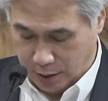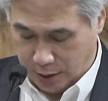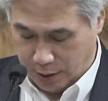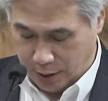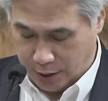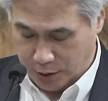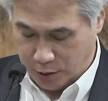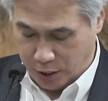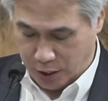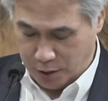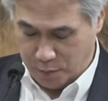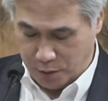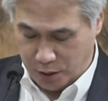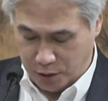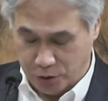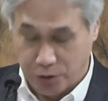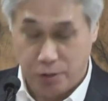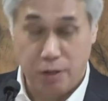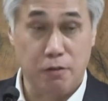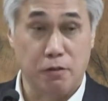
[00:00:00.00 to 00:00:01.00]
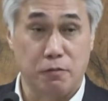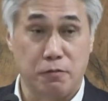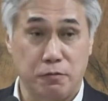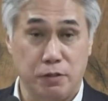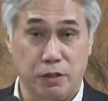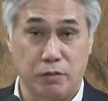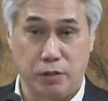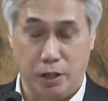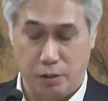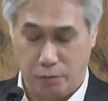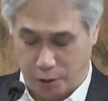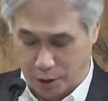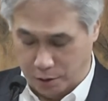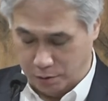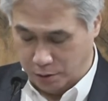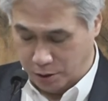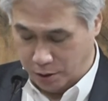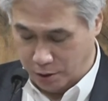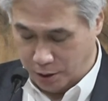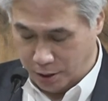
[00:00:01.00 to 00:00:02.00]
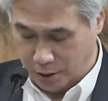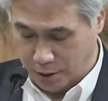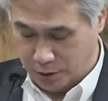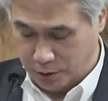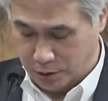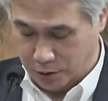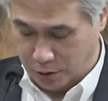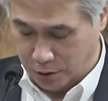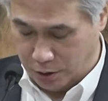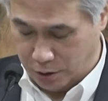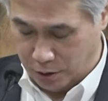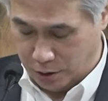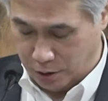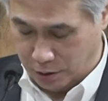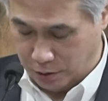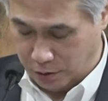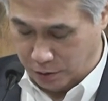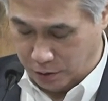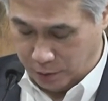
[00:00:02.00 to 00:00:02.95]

As I myself attended the last uh,